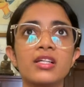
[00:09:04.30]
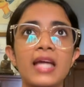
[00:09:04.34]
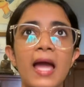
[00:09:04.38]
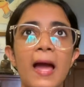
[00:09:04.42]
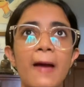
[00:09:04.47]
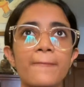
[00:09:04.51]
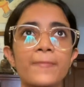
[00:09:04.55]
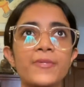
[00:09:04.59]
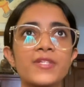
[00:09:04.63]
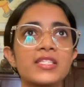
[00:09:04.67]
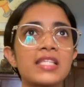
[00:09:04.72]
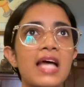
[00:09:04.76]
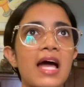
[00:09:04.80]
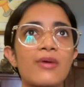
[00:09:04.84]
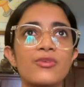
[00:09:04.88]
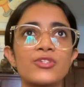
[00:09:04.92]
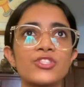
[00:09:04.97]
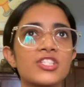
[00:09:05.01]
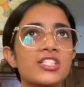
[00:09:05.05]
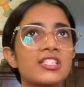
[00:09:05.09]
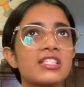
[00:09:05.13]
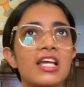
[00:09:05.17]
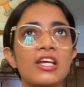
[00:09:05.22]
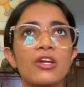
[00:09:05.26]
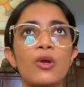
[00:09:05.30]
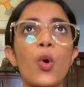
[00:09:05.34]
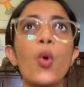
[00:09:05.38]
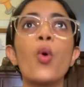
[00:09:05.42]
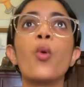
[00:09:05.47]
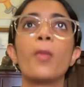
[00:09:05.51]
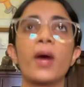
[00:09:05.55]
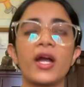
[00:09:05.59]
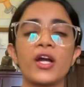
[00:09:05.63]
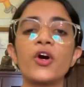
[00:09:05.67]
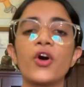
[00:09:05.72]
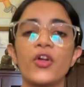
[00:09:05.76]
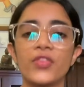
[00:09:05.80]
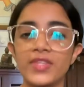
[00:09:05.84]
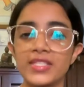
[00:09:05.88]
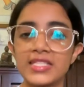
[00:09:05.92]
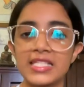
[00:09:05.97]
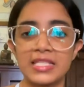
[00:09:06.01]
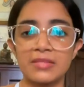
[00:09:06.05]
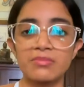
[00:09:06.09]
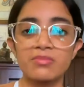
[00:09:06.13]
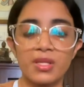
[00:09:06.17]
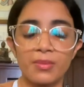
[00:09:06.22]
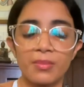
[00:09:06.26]
campus, I was just like, oh my god, this
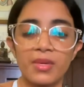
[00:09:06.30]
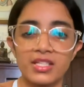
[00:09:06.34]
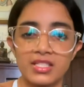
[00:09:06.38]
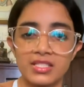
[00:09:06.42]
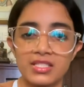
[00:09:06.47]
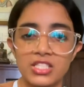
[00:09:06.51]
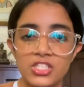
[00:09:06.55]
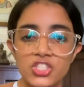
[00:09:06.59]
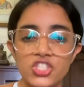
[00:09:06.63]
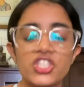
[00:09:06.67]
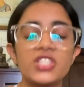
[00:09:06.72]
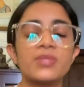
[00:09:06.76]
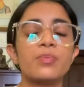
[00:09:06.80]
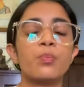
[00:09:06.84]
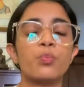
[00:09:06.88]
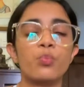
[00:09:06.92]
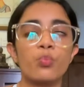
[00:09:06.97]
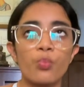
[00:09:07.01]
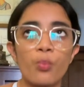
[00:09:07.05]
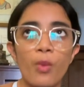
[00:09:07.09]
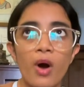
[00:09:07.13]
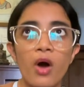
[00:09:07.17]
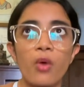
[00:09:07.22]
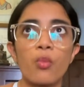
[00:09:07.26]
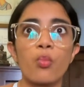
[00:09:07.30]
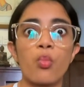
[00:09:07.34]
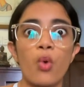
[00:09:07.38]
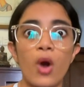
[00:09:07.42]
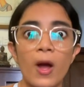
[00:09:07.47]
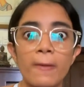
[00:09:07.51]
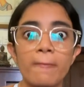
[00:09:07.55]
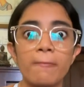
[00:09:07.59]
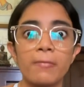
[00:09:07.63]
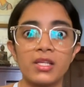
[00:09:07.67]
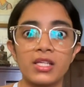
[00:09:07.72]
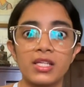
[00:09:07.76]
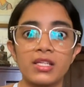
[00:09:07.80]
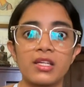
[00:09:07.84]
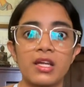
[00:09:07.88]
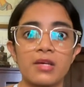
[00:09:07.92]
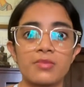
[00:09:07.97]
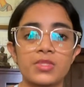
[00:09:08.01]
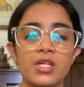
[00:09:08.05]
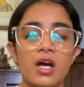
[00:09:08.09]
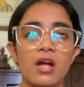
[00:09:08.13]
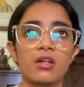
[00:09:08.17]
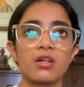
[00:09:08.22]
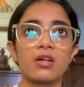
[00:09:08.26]
has made my decision 1 million
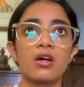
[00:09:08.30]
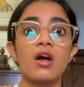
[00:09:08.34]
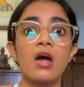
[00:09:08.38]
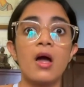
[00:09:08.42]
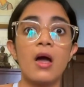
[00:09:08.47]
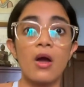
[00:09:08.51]
times harder.